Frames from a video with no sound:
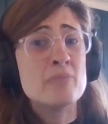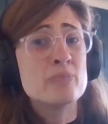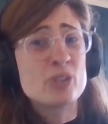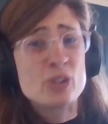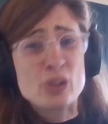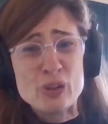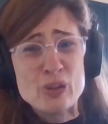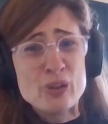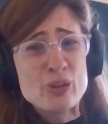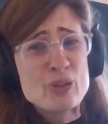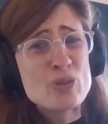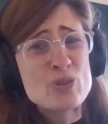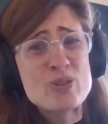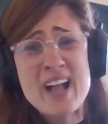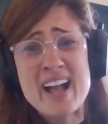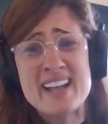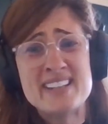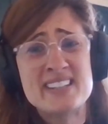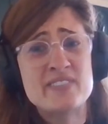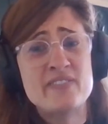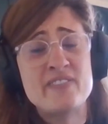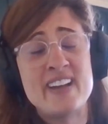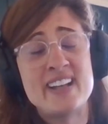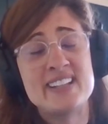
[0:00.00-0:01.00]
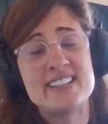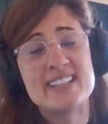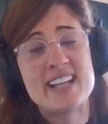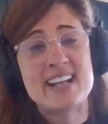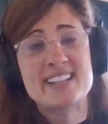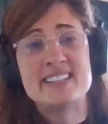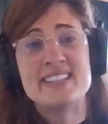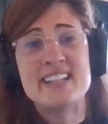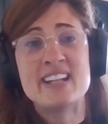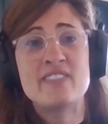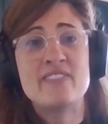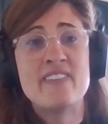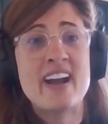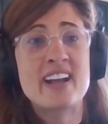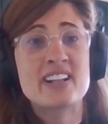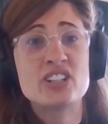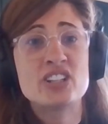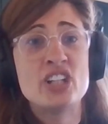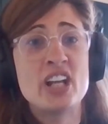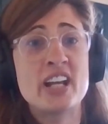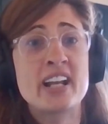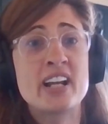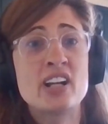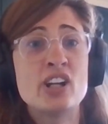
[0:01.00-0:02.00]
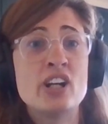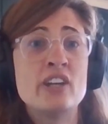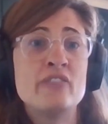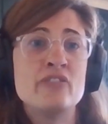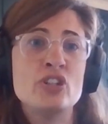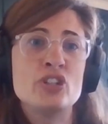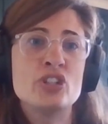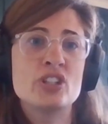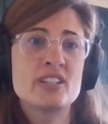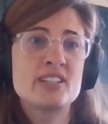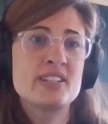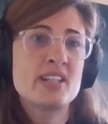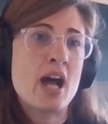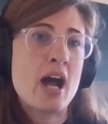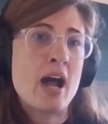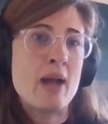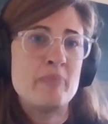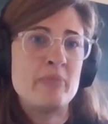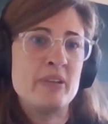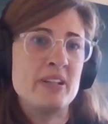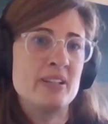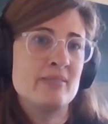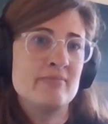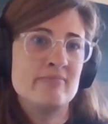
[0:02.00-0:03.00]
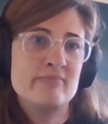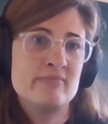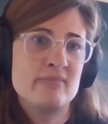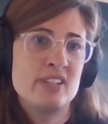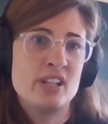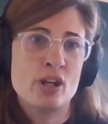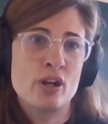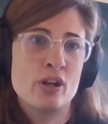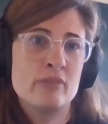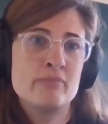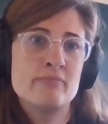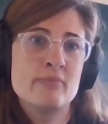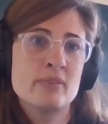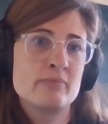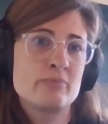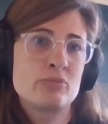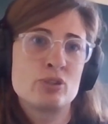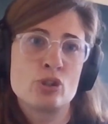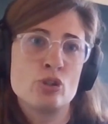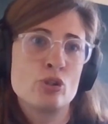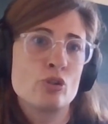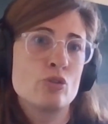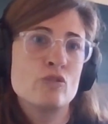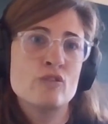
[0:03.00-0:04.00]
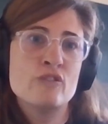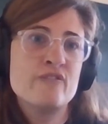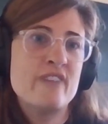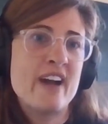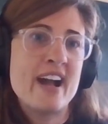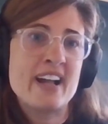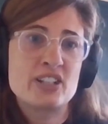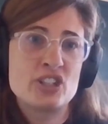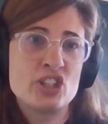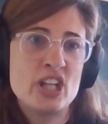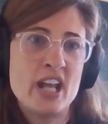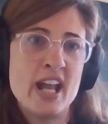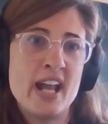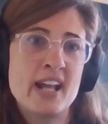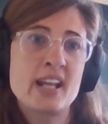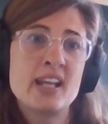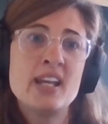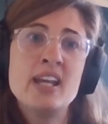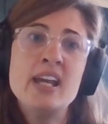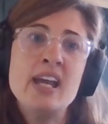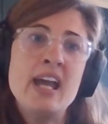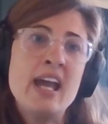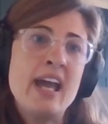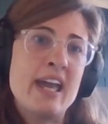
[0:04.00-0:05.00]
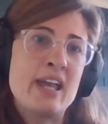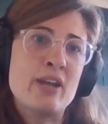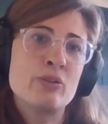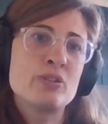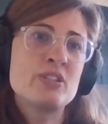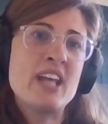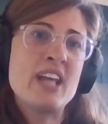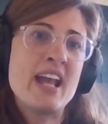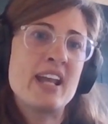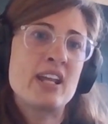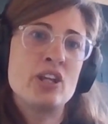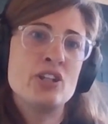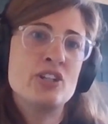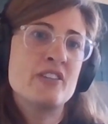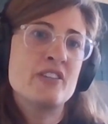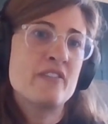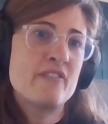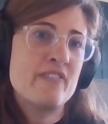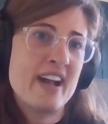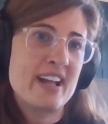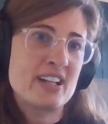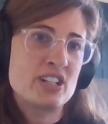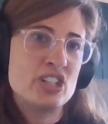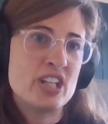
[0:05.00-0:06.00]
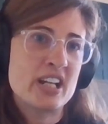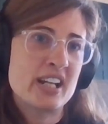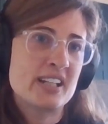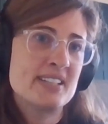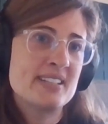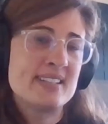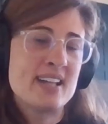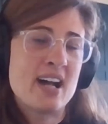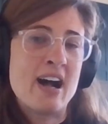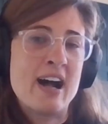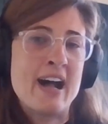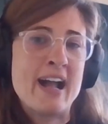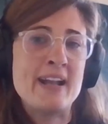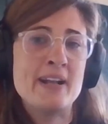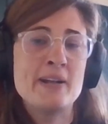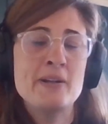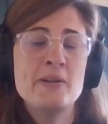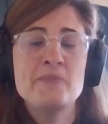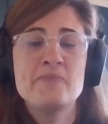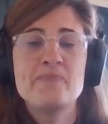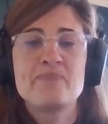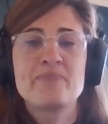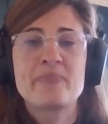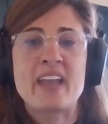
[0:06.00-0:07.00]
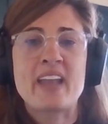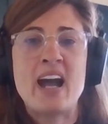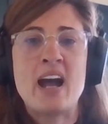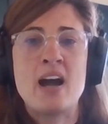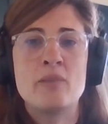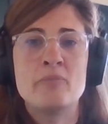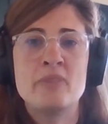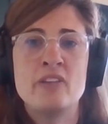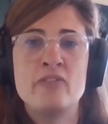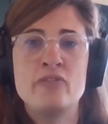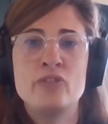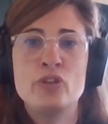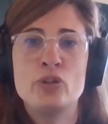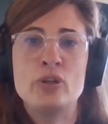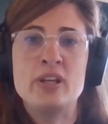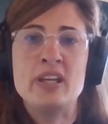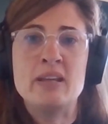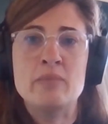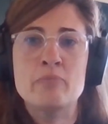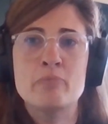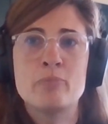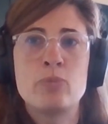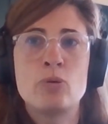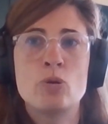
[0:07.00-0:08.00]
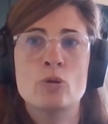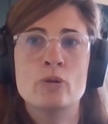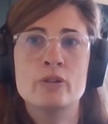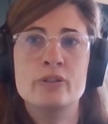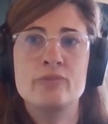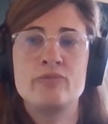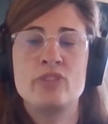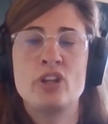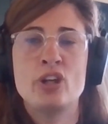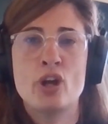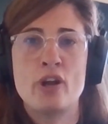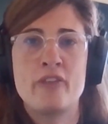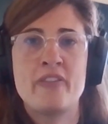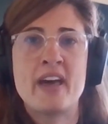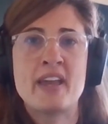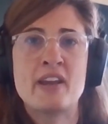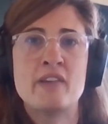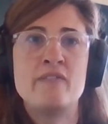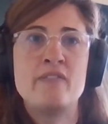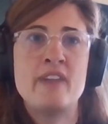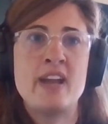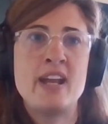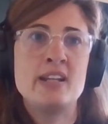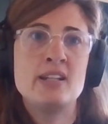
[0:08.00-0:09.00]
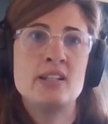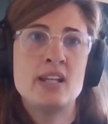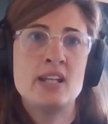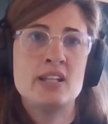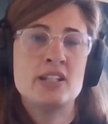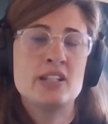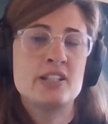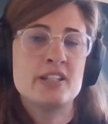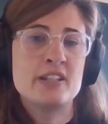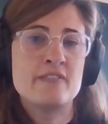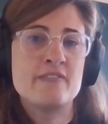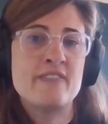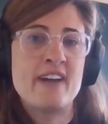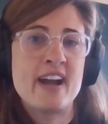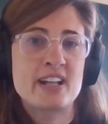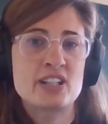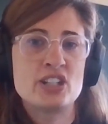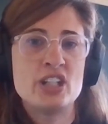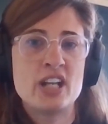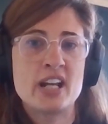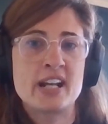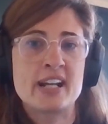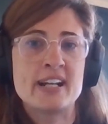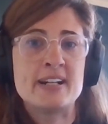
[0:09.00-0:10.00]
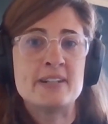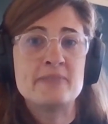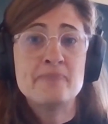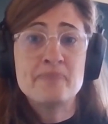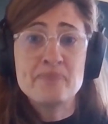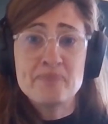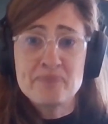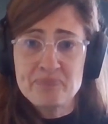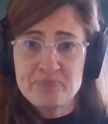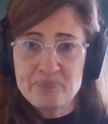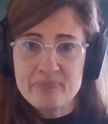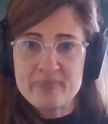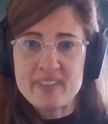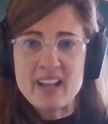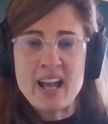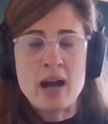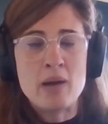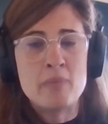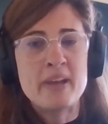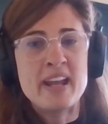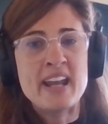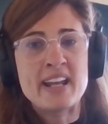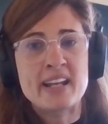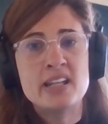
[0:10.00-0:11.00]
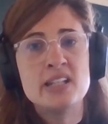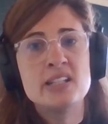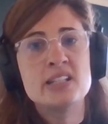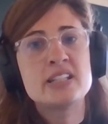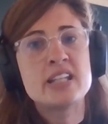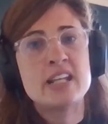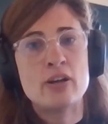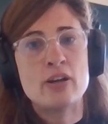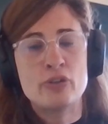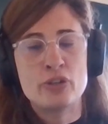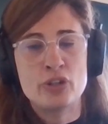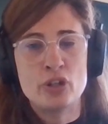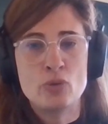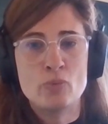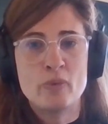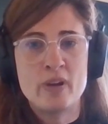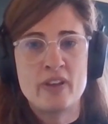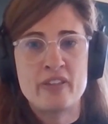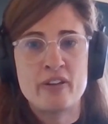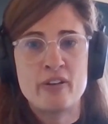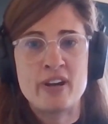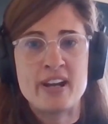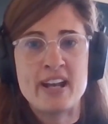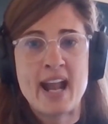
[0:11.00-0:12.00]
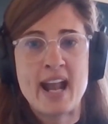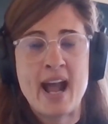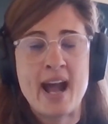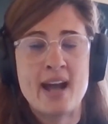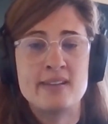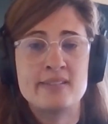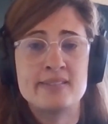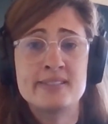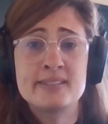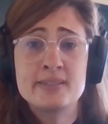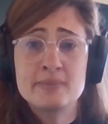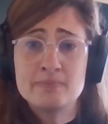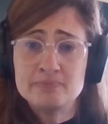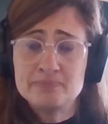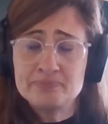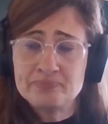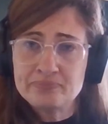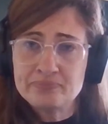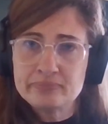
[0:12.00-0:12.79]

Google has a fantastic fact checker. If you just type in, Google fact check, it'll take you to the fact checker site. If you input, that event into the fact checker, it can tell you whether it has